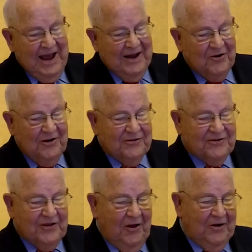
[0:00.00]
at or
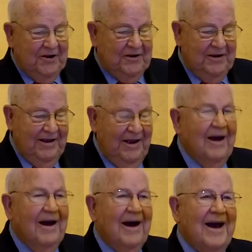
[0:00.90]
insulted,
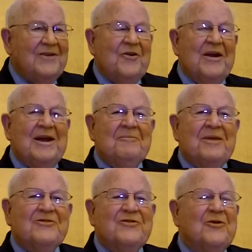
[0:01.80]
I
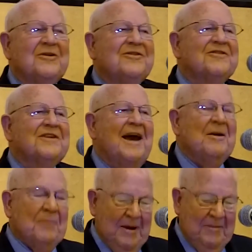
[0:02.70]
dream that you would
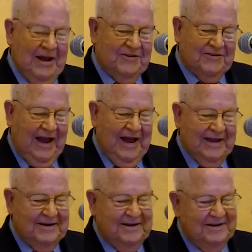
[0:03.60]
stand by my
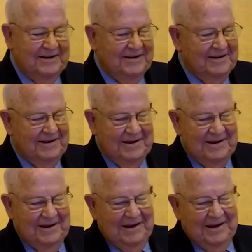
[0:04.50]
side.
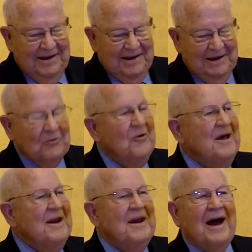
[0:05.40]
And
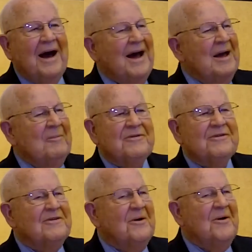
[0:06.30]
when I am
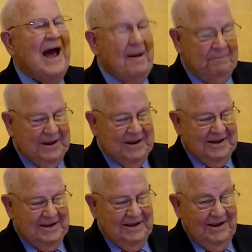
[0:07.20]
so
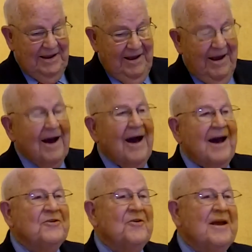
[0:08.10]
happy,
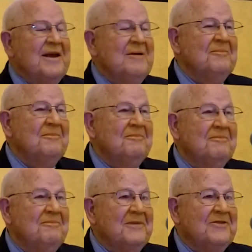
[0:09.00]
I dream
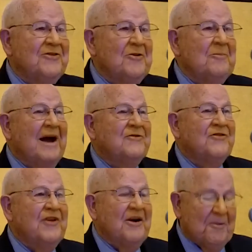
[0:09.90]
that you might
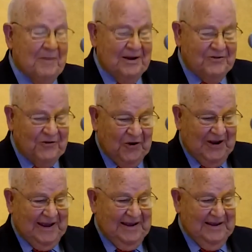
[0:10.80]
share my joy."